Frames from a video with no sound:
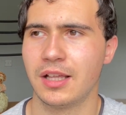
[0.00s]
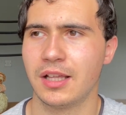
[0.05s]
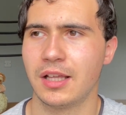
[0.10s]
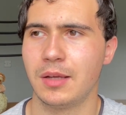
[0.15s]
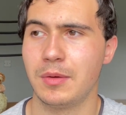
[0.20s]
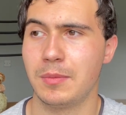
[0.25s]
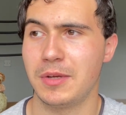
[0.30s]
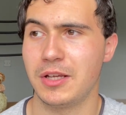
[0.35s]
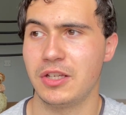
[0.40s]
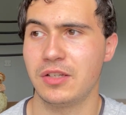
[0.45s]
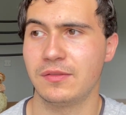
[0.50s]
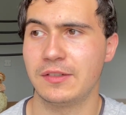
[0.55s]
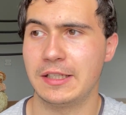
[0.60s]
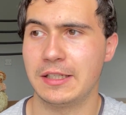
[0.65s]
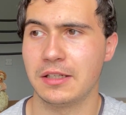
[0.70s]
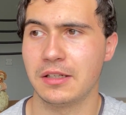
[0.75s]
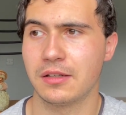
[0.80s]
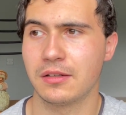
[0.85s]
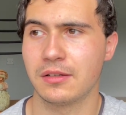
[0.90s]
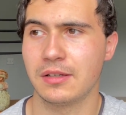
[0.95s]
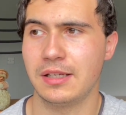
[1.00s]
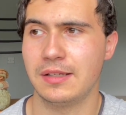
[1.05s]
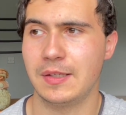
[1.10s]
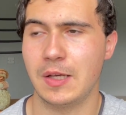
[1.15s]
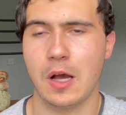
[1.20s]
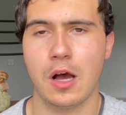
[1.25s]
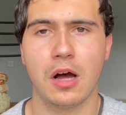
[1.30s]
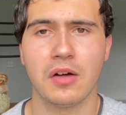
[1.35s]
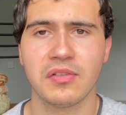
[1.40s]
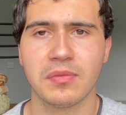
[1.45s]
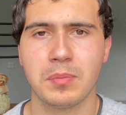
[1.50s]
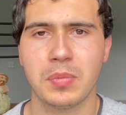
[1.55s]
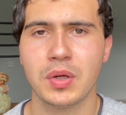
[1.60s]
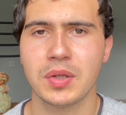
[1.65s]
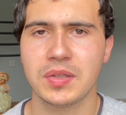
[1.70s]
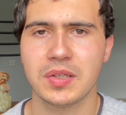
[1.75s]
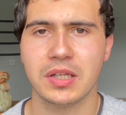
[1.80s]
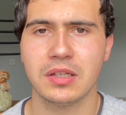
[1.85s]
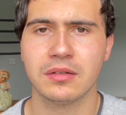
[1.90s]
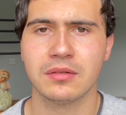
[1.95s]
I mean, it makes you think, is it
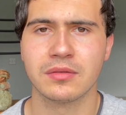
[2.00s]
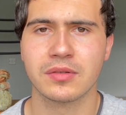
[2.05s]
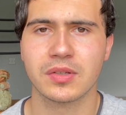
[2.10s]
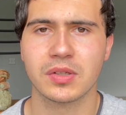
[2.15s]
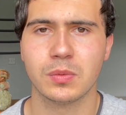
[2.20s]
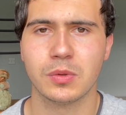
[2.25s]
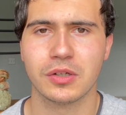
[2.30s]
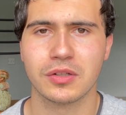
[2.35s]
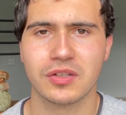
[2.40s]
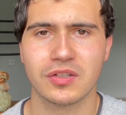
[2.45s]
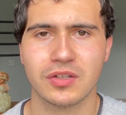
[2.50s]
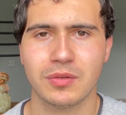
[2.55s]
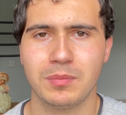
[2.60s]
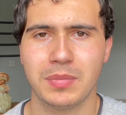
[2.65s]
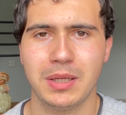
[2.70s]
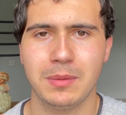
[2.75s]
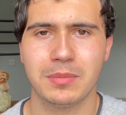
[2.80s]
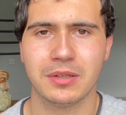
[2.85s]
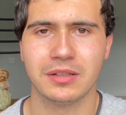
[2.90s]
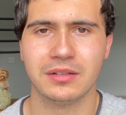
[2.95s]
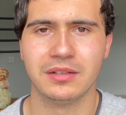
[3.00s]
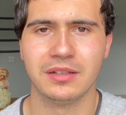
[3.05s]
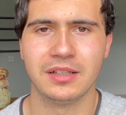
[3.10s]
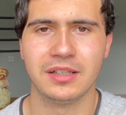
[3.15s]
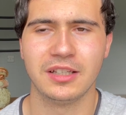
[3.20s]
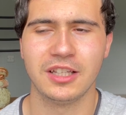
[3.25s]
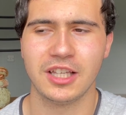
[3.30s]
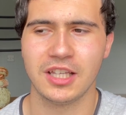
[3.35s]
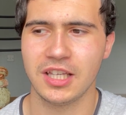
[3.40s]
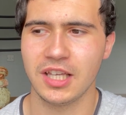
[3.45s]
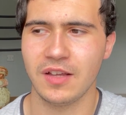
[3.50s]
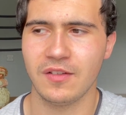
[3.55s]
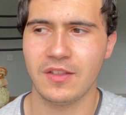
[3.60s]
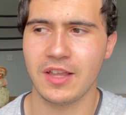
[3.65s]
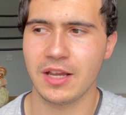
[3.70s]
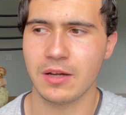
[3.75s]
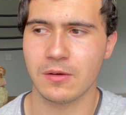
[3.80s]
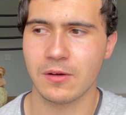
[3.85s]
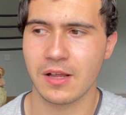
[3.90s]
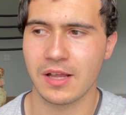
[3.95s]
off-putting towards some people if
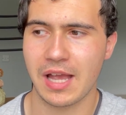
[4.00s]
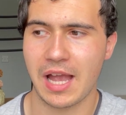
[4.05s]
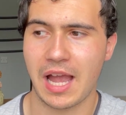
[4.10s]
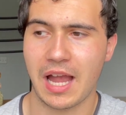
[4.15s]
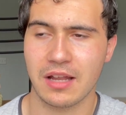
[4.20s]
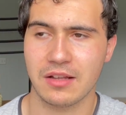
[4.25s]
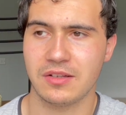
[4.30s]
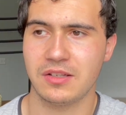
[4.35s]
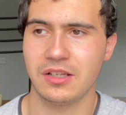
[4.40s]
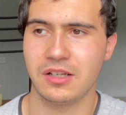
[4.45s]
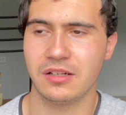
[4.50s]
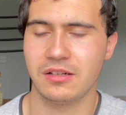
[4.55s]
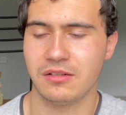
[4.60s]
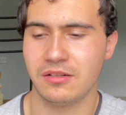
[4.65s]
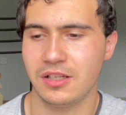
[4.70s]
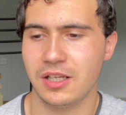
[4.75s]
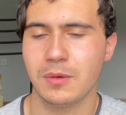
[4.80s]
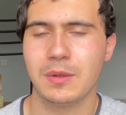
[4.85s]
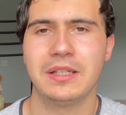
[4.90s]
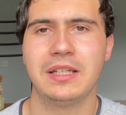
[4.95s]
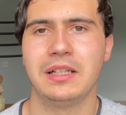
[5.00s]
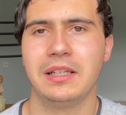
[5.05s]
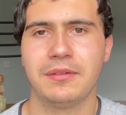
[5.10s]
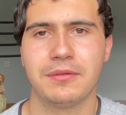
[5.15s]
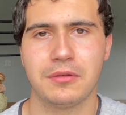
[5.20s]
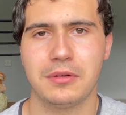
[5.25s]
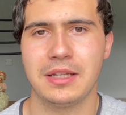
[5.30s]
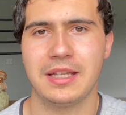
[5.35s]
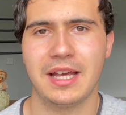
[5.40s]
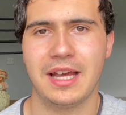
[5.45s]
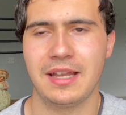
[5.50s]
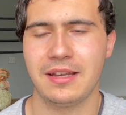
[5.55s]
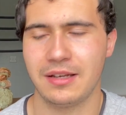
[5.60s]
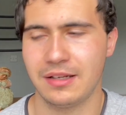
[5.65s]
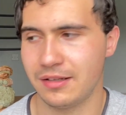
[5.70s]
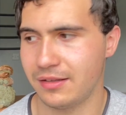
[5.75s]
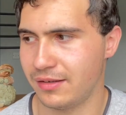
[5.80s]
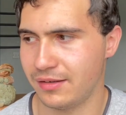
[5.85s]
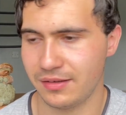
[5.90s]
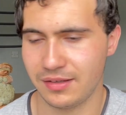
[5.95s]
they had to do a delivery then
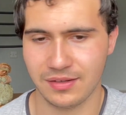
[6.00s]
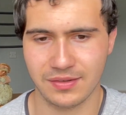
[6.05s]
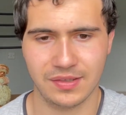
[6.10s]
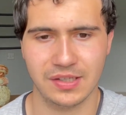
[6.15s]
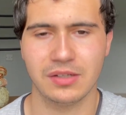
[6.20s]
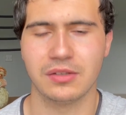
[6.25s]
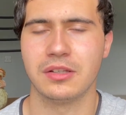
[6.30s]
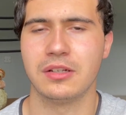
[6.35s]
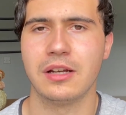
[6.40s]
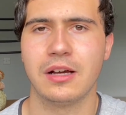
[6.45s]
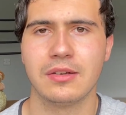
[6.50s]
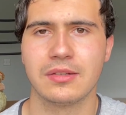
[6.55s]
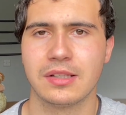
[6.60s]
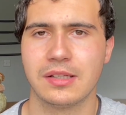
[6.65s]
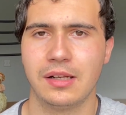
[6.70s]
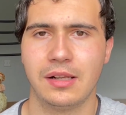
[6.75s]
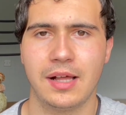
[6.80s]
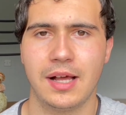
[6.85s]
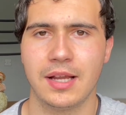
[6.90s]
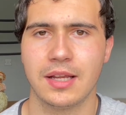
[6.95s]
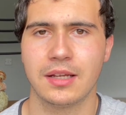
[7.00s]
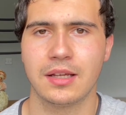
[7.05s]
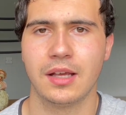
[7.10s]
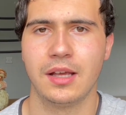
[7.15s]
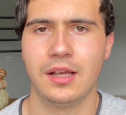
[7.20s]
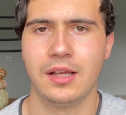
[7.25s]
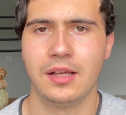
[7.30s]
and they see all the dolls and they're like,